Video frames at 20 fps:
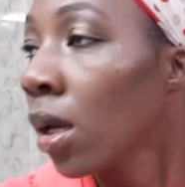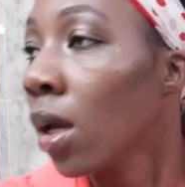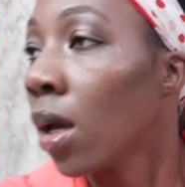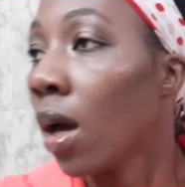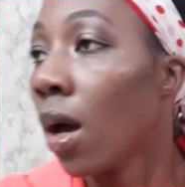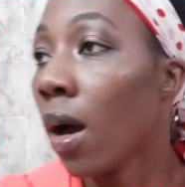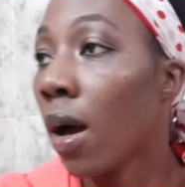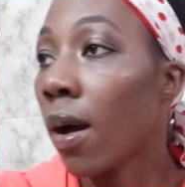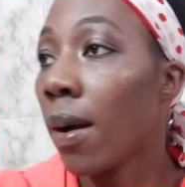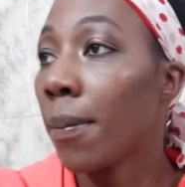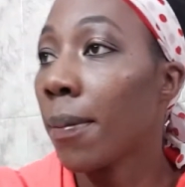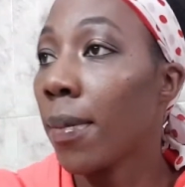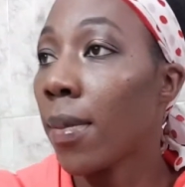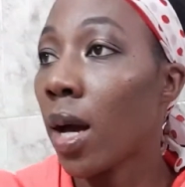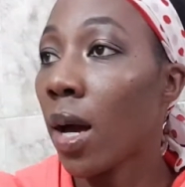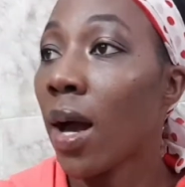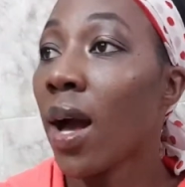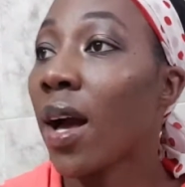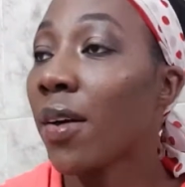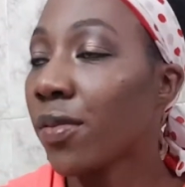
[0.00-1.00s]

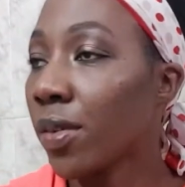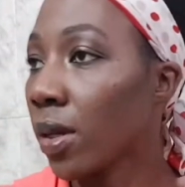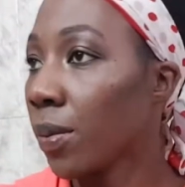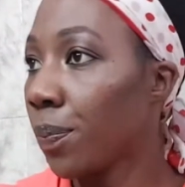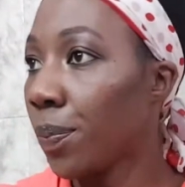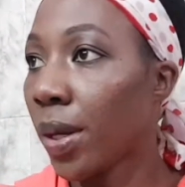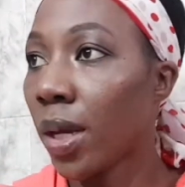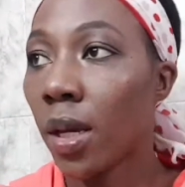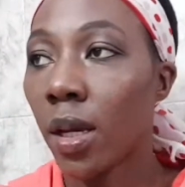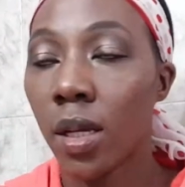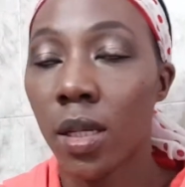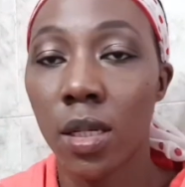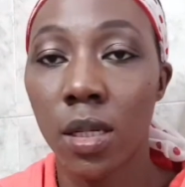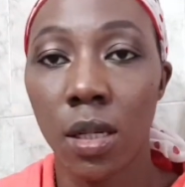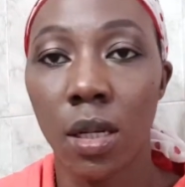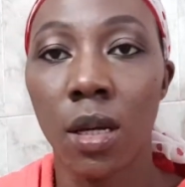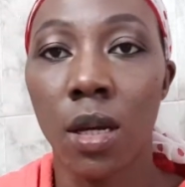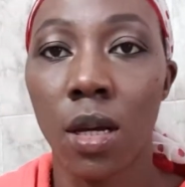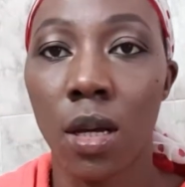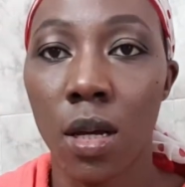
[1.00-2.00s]
having
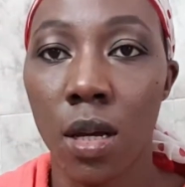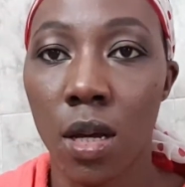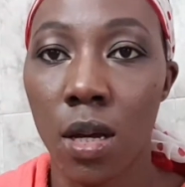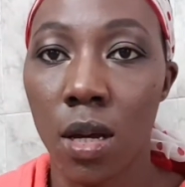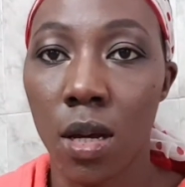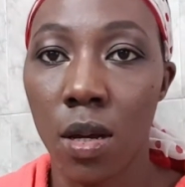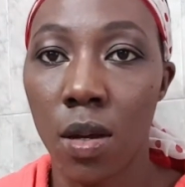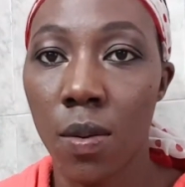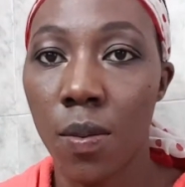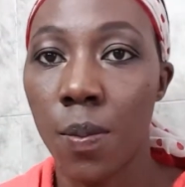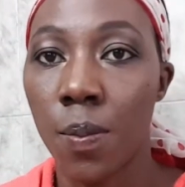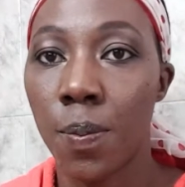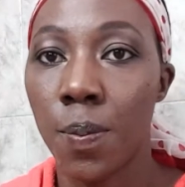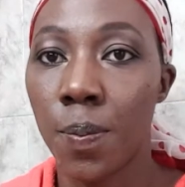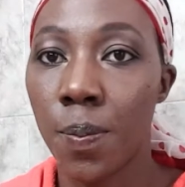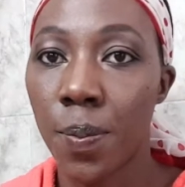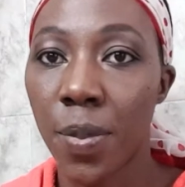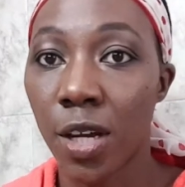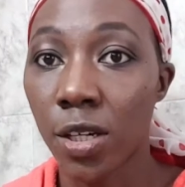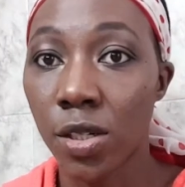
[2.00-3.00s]
paid
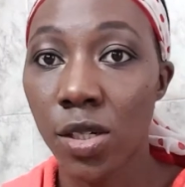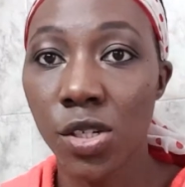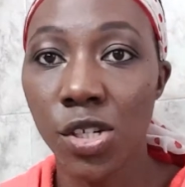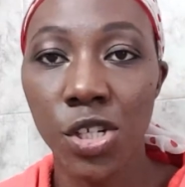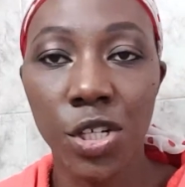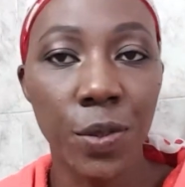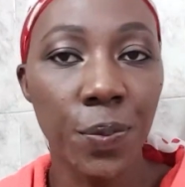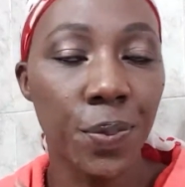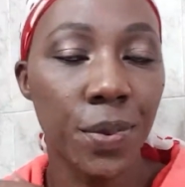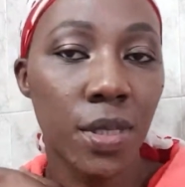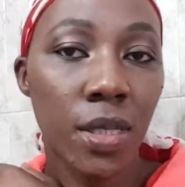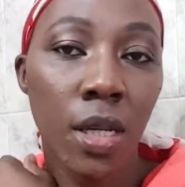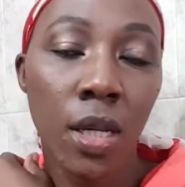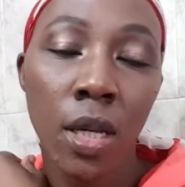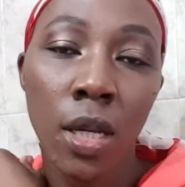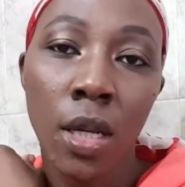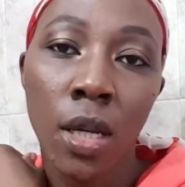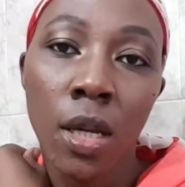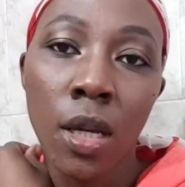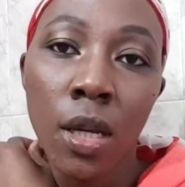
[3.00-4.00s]
partnerships
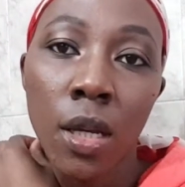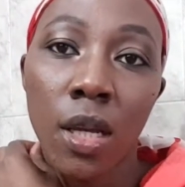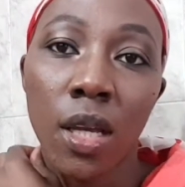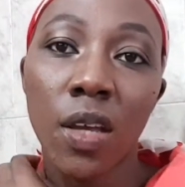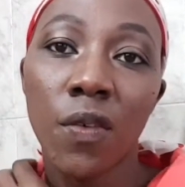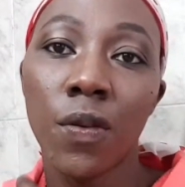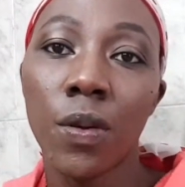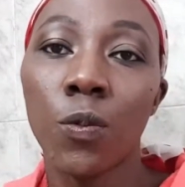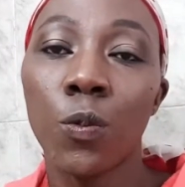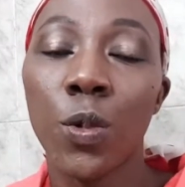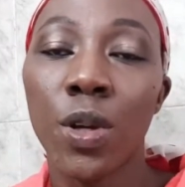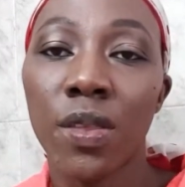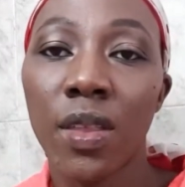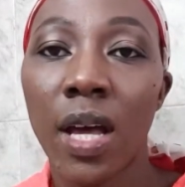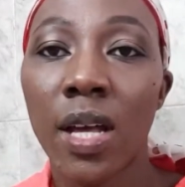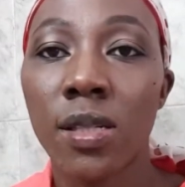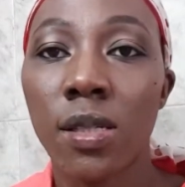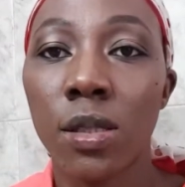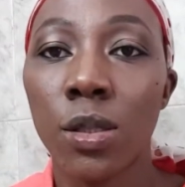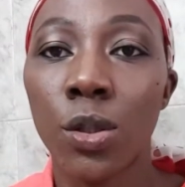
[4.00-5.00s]
even with
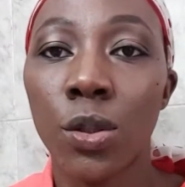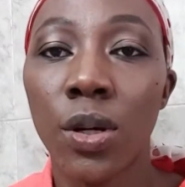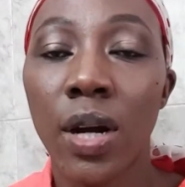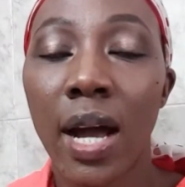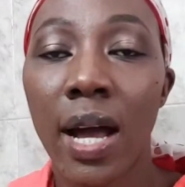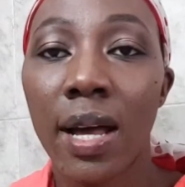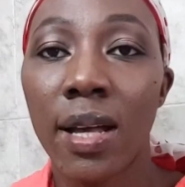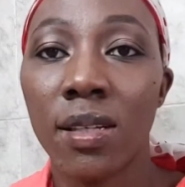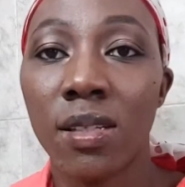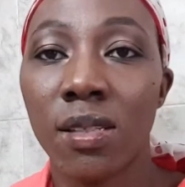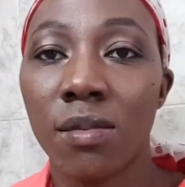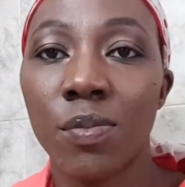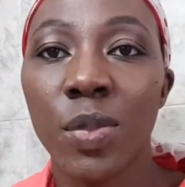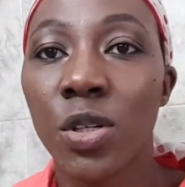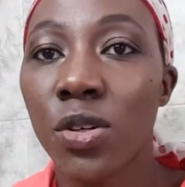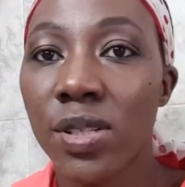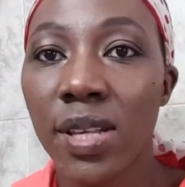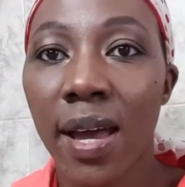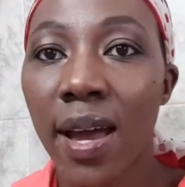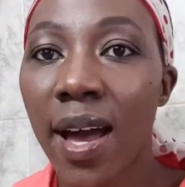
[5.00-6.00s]
as low as,
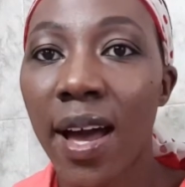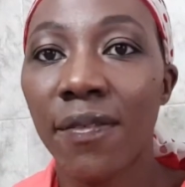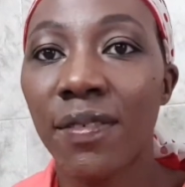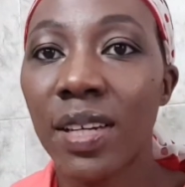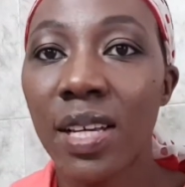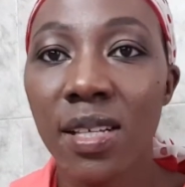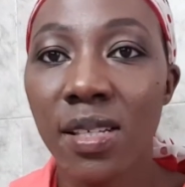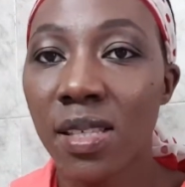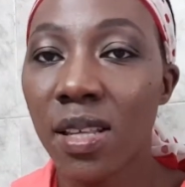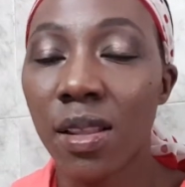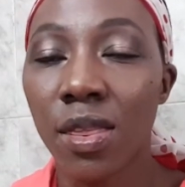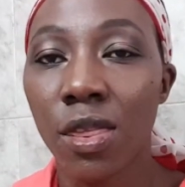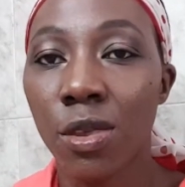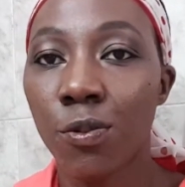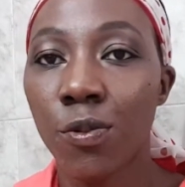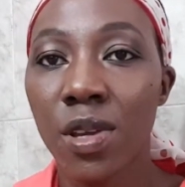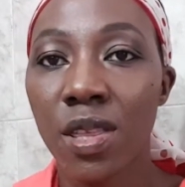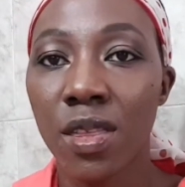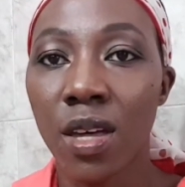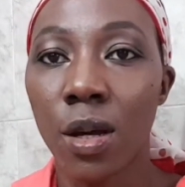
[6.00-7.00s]
because I have less than
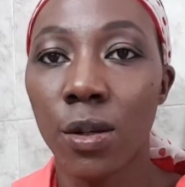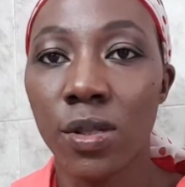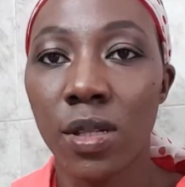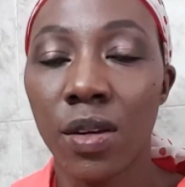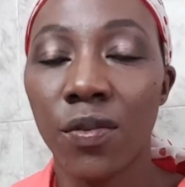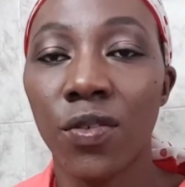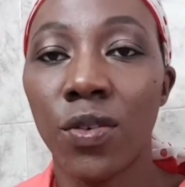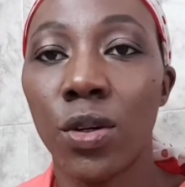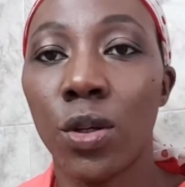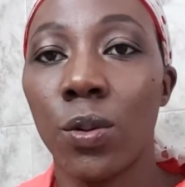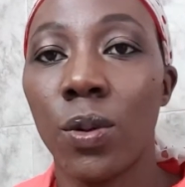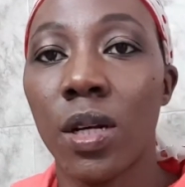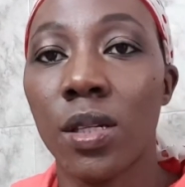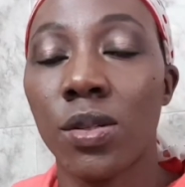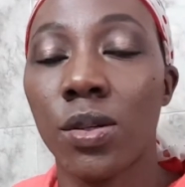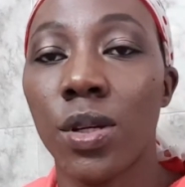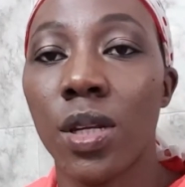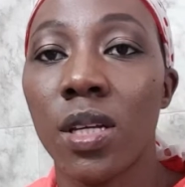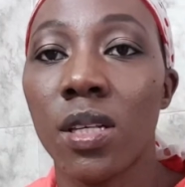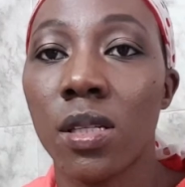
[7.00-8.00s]
3,000 followers
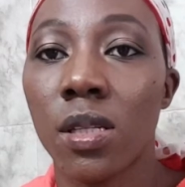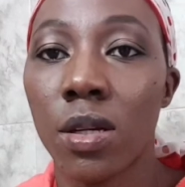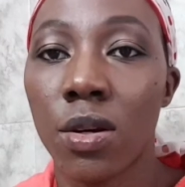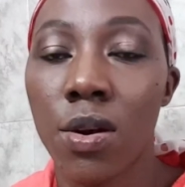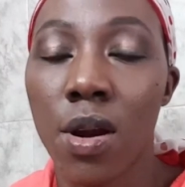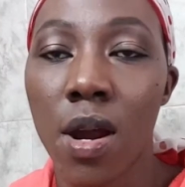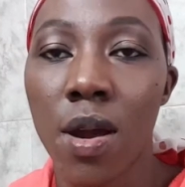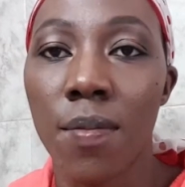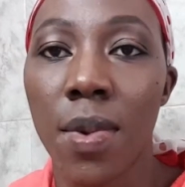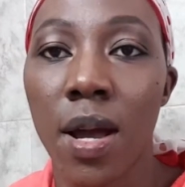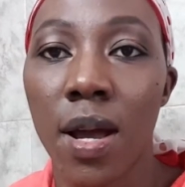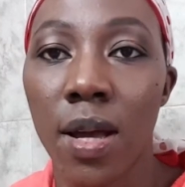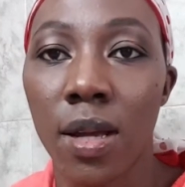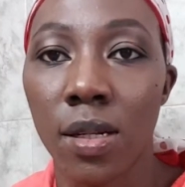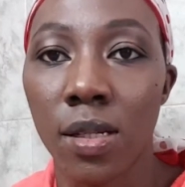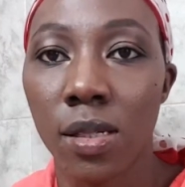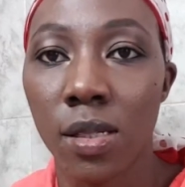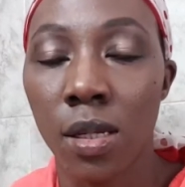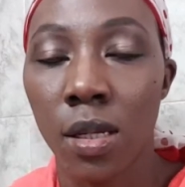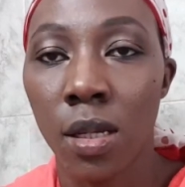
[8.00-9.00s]
on Instagram,
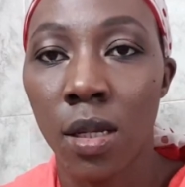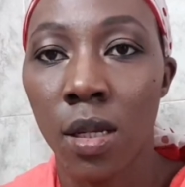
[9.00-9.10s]
and